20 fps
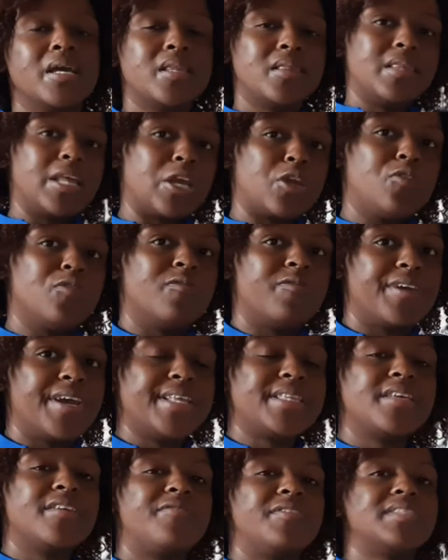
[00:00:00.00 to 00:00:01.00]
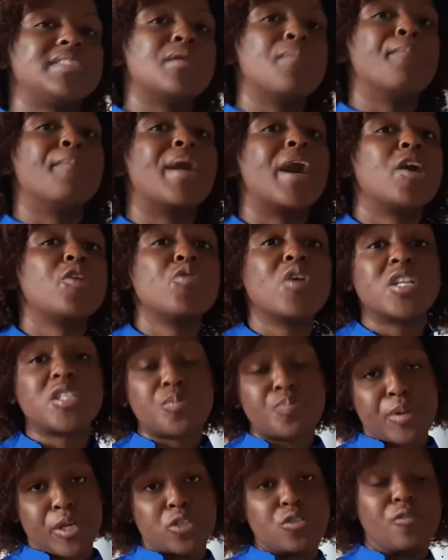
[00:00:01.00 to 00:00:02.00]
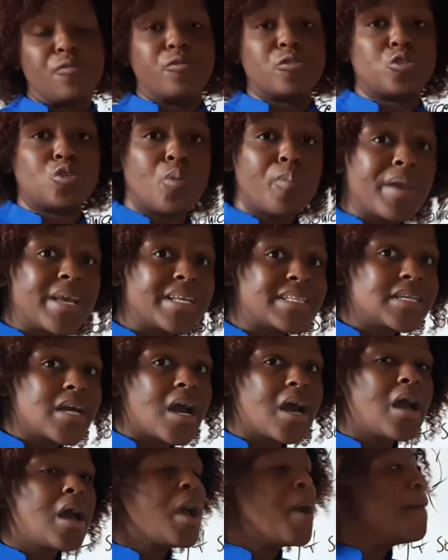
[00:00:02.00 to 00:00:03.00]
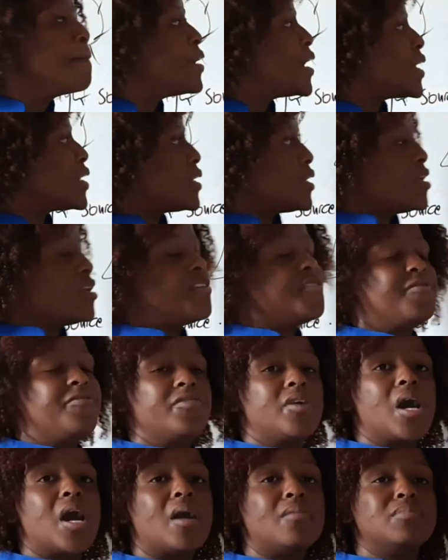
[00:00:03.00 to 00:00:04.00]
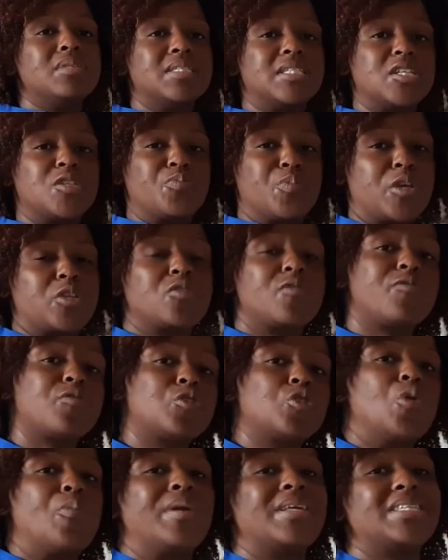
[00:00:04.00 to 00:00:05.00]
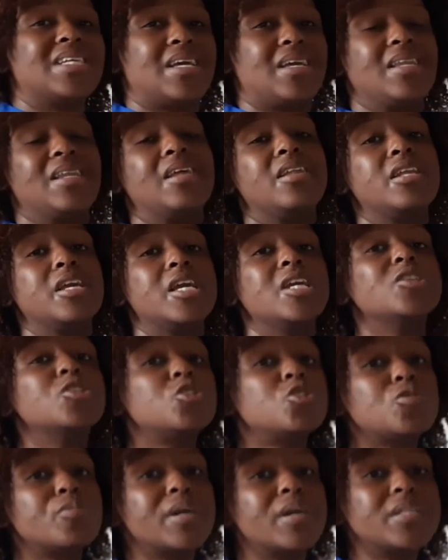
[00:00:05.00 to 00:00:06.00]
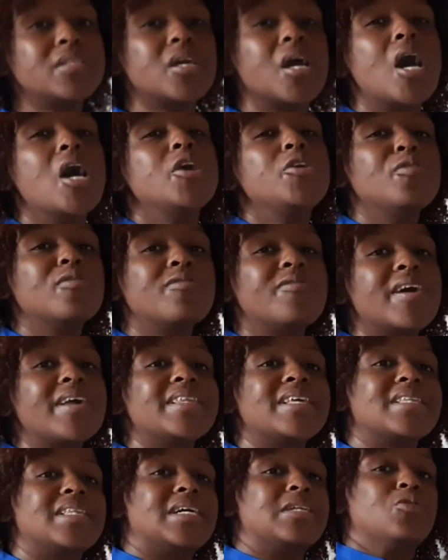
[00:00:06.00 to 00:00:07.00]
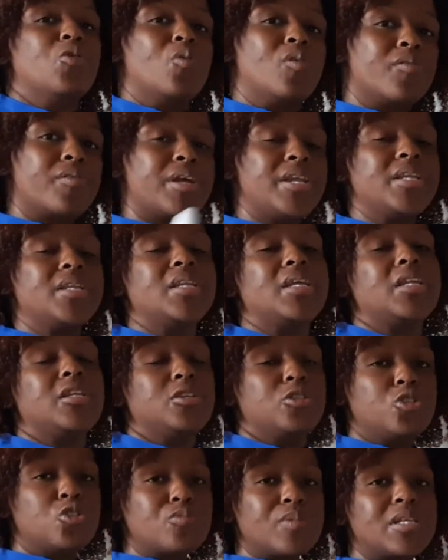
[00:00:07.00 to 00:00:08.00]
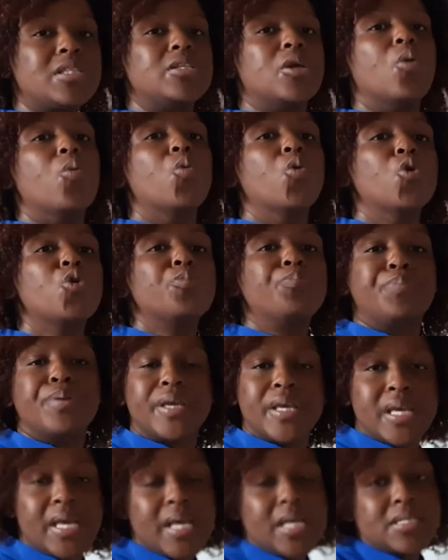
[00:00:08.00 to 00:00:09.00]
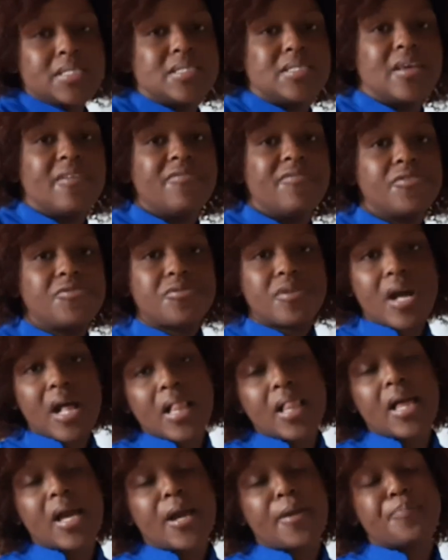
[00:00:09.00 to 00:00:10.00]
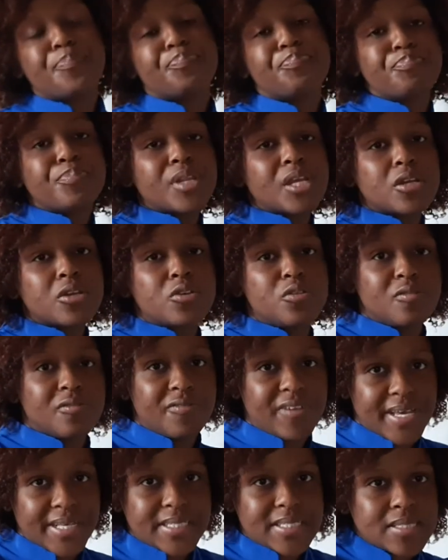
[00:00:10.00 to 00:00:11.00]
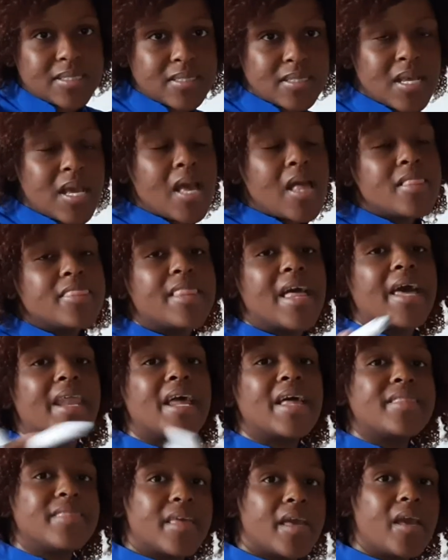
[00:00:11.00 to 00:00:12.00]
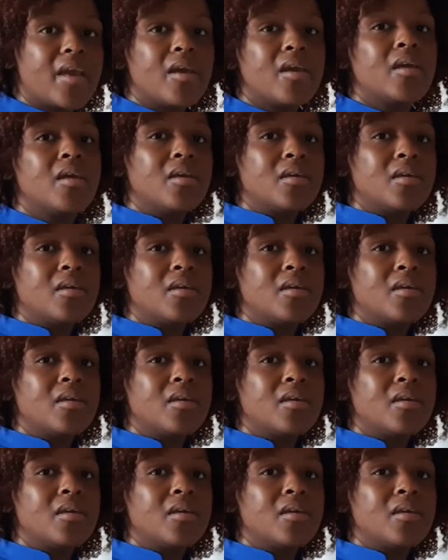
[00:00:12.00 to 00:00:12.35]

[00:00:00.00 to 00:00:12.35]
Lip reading: the cuvette if it's a manual spectrophotometer, but if it's a spectrophotometer in an instrument, you'll find that already in the instrument there will be several cuvettes that are there,